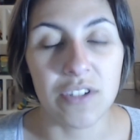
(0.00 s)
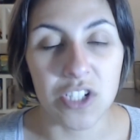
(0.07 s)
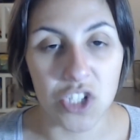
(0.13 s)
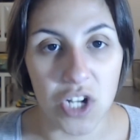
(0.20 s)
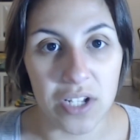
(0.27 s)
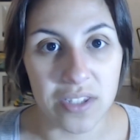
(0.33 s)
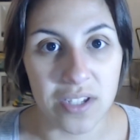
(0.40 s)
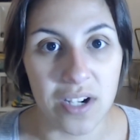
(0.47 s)
I
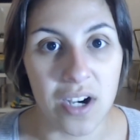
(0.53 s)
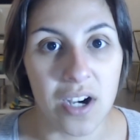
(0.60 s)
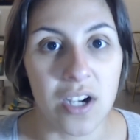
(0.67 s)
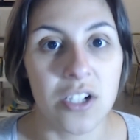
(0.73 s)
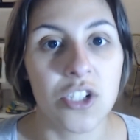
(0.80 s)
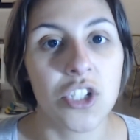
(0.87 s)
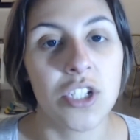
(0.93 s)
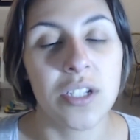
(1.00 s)
reached out to
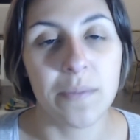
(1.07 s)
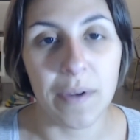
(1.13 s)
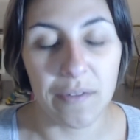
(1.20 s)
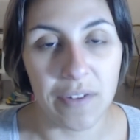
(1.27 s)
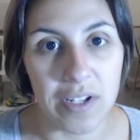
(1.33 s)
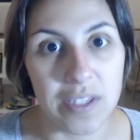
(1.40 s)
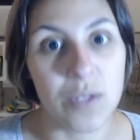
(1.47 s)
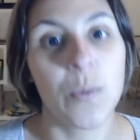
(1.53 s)
her and she did
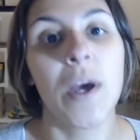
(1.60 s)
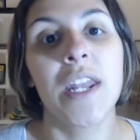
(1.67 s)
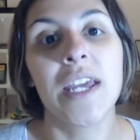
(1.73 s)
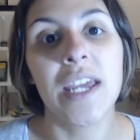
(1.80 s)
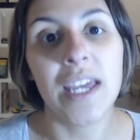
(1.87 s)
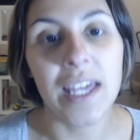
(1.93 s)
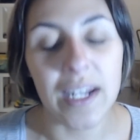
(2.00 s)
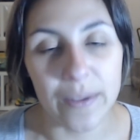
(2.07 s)
my friend's
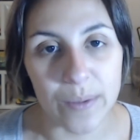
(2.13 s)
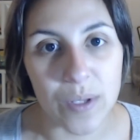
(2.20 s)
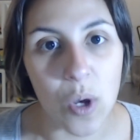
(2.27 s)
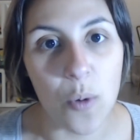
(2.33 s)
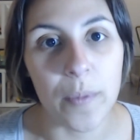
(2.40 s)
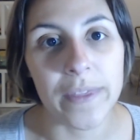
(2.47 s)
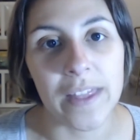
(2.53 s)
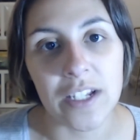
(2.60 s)
wedding and I was
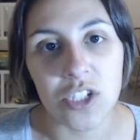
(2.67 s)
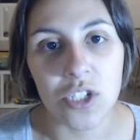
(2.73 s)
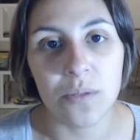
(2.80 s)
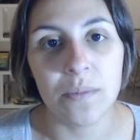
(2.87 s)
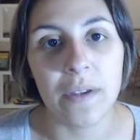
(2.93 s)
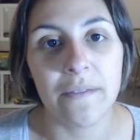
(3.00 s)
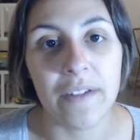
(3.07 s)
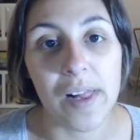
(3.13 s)
hoping that
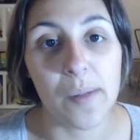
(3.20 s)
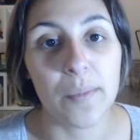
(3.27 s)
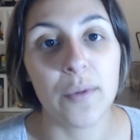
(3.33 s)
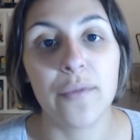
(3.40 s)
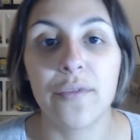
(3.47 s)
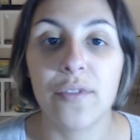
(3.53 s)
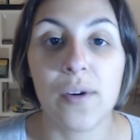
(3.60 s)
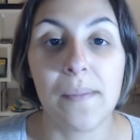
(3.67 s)
she'd be
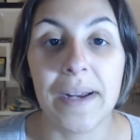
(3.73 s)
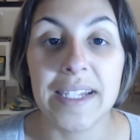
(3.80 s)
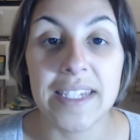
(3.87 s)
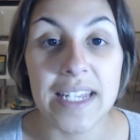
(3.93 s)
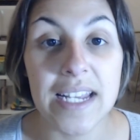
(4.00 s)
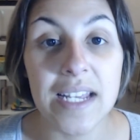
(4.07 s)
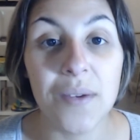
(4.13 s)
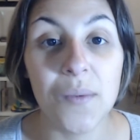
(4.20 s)
available for my
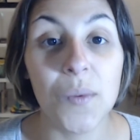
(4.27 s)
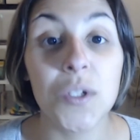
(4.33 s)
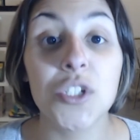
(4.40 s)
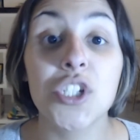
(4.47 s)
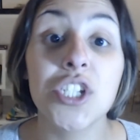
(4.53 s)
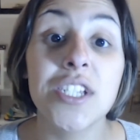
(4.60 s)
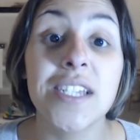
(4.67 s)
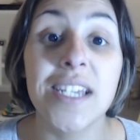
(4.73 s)
date. Well,
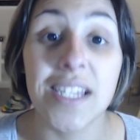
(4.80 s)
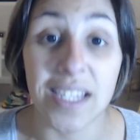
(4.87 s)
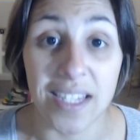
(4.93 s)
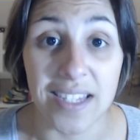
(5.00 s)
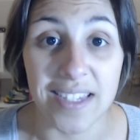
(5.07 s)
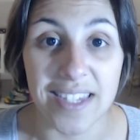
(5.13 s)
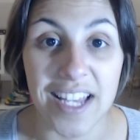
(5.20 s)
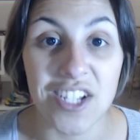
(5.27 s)
she
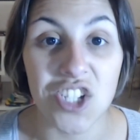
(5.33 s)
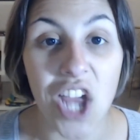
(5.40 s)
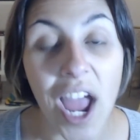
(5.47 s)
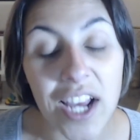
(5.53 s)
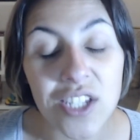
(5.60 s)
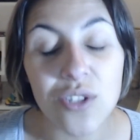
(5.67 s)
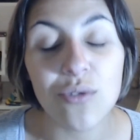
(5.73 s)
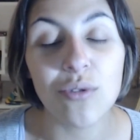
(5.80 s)
is. And she
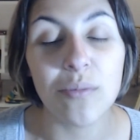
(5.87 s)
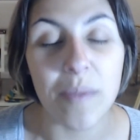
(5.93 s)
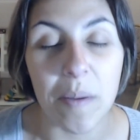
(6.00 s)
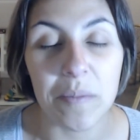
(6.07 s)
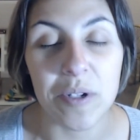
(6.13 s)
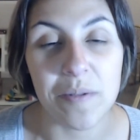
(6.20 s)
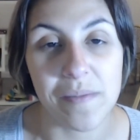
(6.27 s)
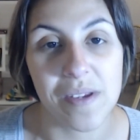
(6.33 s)
actually
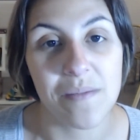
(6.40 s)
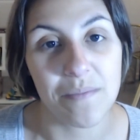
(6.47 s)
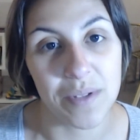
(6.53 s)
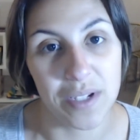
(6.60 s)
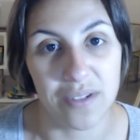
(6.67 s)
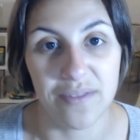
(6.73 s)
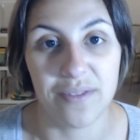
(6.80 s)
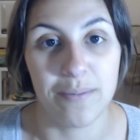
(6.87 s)
remembered me and
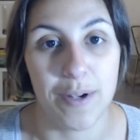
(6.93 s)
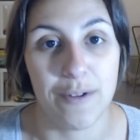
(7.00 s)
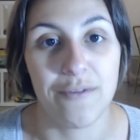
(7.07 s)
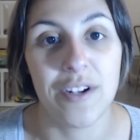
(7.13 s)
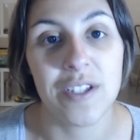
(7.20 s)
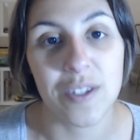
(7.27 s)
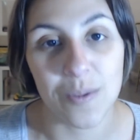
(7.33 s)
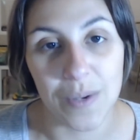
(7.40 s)
Peter from my
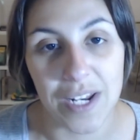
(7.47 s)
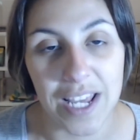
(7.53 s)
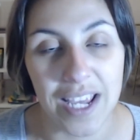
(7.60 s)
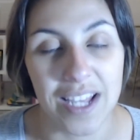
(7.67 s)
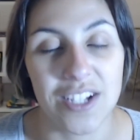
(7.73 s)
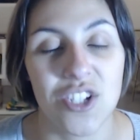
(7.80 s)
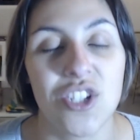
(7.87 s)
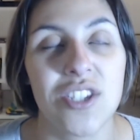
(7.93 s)
friend's
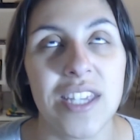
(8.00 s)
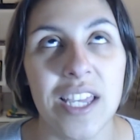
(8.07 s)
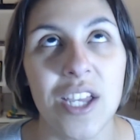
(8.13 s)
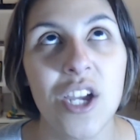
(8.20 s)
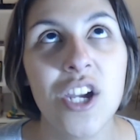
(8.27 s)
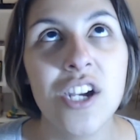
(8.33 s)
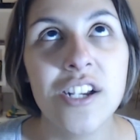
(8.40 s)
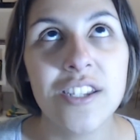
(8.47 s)
wedding and she's
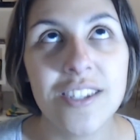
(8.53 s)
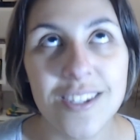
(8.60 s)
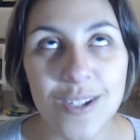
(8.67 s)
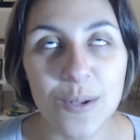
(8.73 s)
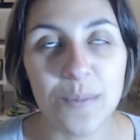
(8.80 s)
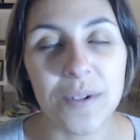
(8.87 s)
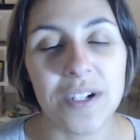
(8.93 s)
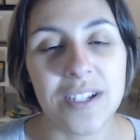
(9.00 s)
like
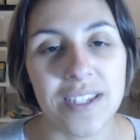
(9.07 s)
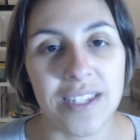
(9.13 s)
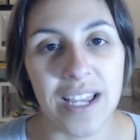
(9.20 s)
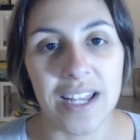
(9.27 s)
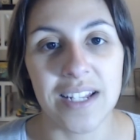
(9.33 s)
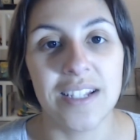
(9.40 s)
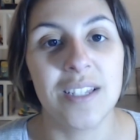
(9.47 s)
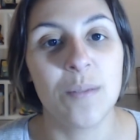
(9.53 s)
super
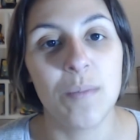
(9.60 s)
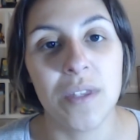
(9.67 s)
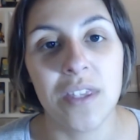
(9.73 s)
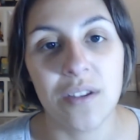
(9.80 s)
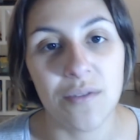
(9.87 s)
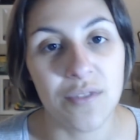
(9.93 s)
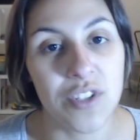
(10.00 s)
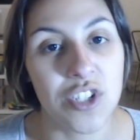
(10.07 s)
excited to be
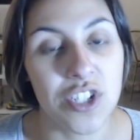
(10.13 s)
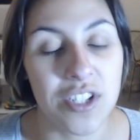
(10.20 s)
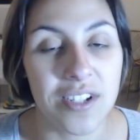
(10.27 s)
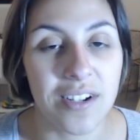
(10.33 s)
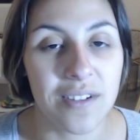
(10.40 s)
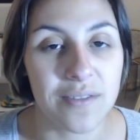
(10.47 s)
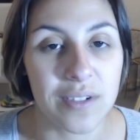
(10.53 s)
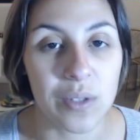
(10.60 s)
the
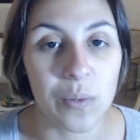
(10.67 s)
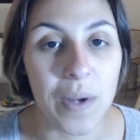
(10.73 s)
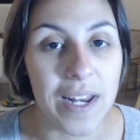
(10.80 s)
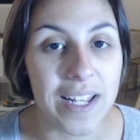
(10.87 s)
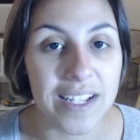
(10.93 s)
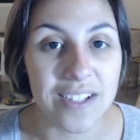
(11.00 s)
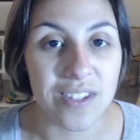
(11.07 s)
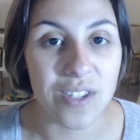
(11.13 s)
officiant of our
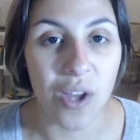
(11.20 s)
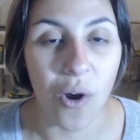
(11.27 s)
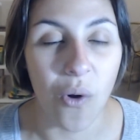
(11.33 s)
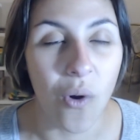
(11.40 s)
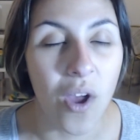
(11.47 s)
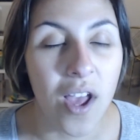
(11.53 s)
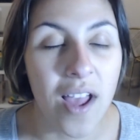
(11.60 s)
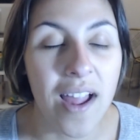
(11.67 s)
wedding.
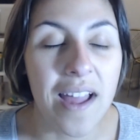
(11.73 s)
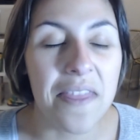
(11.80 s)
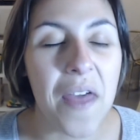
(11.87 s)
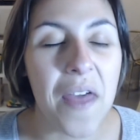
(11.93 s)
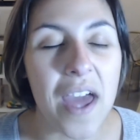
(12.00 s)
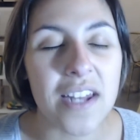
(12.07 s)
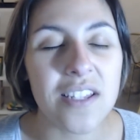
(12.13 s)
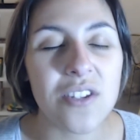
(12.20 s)
So
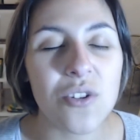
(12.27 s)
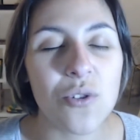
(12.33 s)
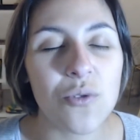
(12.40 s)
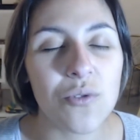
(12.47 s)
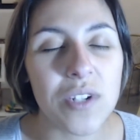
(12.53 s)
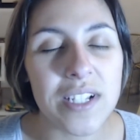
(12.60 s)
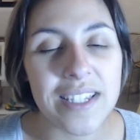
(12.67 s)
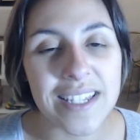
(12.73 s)
that is
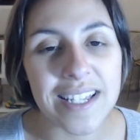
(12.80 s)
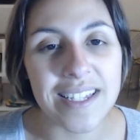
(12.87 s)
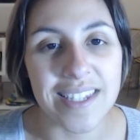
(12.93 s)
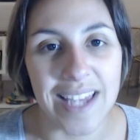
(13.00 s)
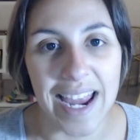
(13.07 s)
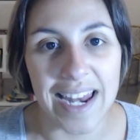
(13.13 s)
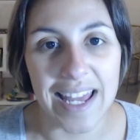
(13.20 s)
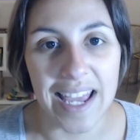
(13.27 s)
crazy
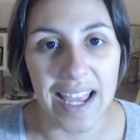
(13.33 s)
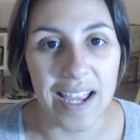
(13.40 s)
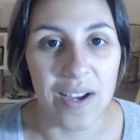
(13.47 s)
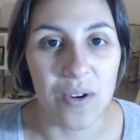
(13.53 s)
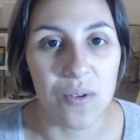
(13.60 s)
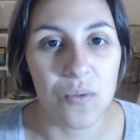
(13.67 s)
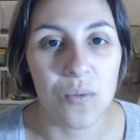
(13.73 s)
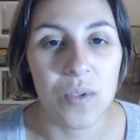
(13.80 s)

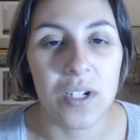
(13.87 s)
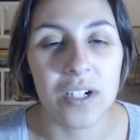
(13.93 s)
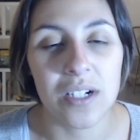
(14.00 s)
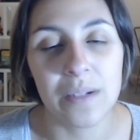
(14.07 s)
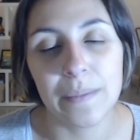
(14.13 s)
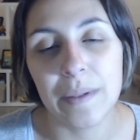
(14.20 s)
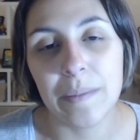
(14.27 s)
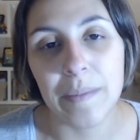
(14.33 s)
exciting.
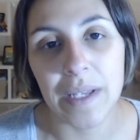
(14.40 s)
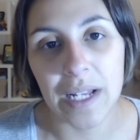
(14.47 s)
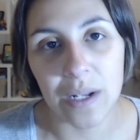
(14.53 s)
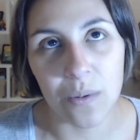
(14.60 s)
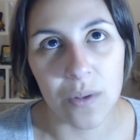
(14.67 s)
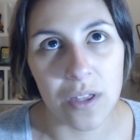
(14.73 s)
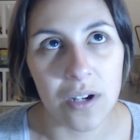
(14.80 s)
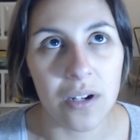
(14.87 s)
We're going to be
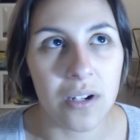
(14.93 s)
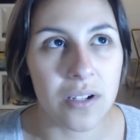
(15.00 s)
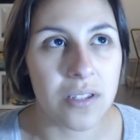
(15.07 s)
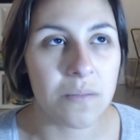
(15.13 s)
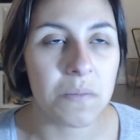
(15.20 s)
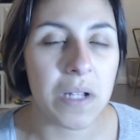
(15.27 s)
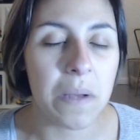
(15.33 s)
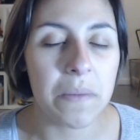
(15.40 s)
meeting with her
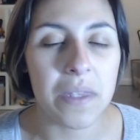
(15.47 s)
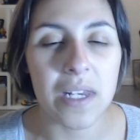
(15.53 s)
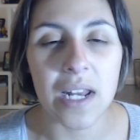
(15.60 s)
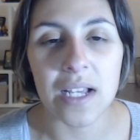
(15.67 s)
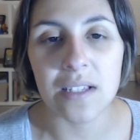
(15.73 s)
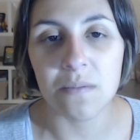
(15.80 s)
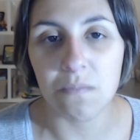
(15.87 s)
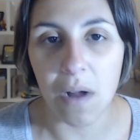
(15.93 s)
sometime in the
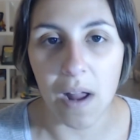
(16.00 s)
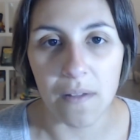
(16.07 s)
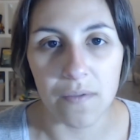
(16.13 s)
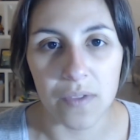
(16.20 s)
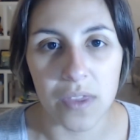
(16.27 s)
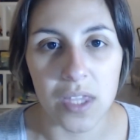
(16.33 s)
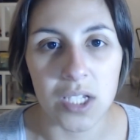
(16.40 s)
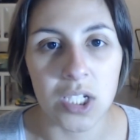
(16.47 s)
next
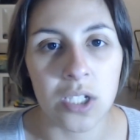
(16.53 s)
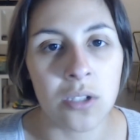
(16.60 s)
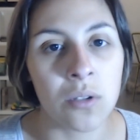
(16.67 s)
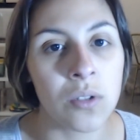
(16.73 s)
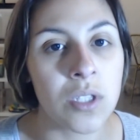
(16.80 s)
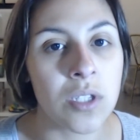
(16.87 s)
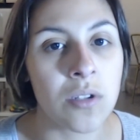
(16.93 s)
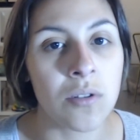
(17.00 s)
month. She
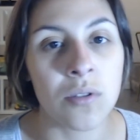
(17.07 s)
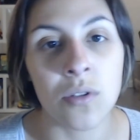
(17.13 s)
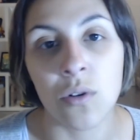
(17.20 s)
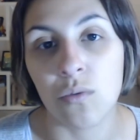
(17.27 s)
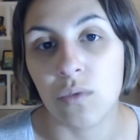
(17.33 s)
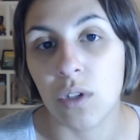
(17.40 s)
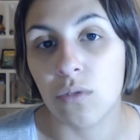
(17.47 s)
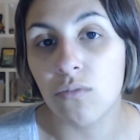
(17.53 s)
told us there's
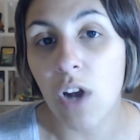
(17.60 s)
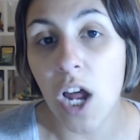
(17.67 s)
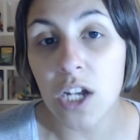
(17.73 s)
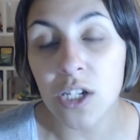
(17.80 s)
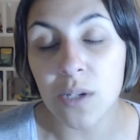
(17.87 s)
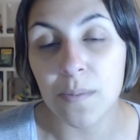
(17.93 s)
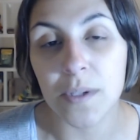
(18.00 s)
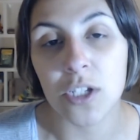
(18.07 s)
no real
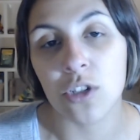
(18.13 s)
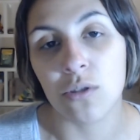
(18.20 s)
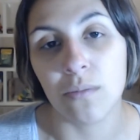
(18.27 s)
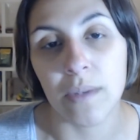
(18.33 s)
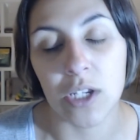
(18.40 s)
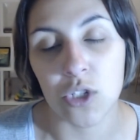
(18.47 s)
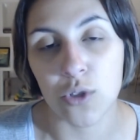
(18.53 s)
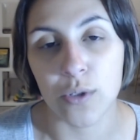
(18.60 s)
rush, but she'll
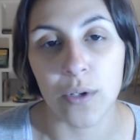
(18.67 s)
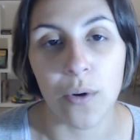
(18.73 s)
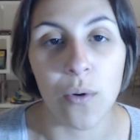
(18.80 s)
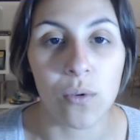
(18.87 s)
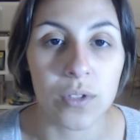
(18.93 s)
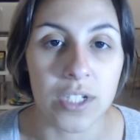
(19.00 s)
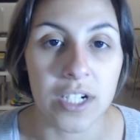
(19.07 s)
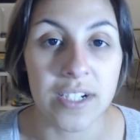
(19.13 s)
make sure to
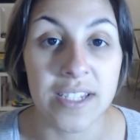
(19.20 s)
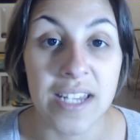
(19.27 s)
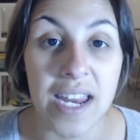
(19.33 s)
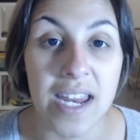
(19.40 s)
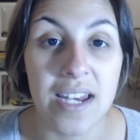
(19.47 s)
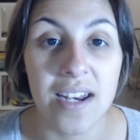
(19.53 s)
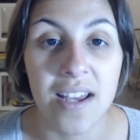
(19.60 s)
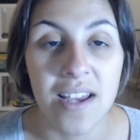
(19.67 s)
hold our
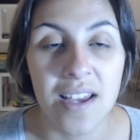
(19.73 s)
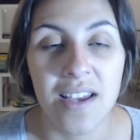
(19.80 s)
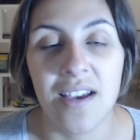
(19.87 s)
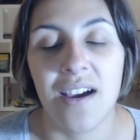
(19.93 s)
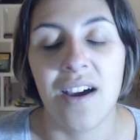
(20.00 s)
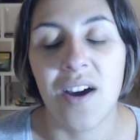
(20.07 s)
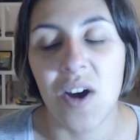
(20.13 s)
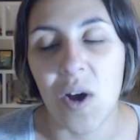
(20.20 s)
date.
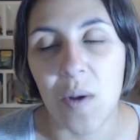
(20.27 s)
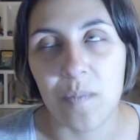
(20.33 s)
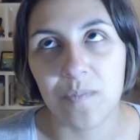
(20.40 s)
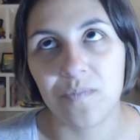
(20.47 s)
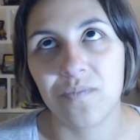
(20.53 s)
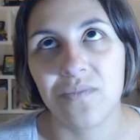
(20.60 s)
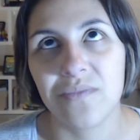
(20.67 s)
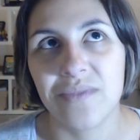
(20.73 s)

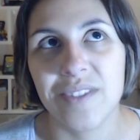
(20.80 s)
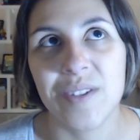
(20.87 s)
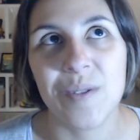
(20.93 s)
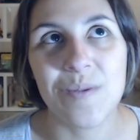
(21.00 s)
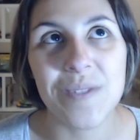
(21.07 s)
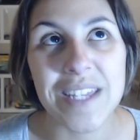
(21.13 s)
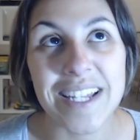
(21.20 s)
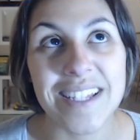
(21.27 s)
Um,
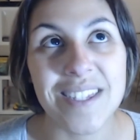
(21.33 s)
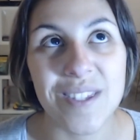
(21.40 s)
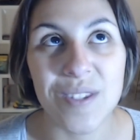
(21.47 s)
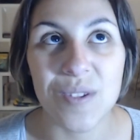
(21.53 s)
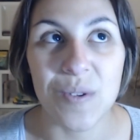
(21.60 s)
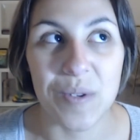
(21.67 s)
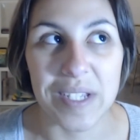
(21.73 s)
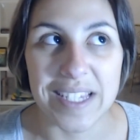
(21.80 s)
so that's
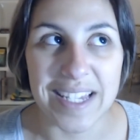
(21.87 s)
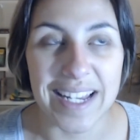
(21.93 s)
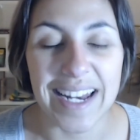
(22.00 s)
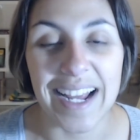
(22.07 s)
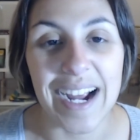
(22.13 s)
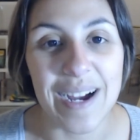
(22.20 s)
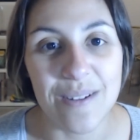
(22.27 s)
so exciting.